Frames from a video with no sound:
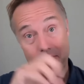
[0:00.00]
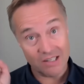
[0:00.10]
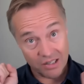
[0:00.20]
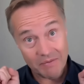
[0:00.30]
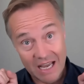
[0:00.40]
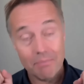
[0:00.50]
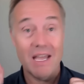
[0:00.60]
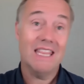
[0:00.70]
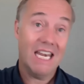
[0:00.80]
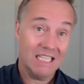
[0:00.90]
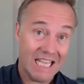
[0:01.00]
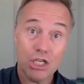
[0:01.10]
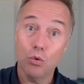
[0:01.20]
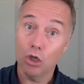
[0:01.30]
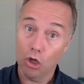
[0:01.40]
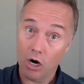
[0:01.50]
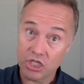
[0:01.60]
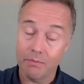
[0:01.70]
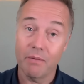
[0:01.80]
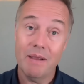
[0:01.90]
and then get to a large number of people
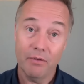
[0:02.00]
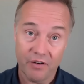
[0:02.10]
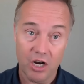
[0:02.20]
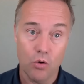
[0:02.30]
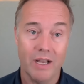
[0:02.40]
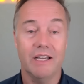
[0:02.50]
very quickly.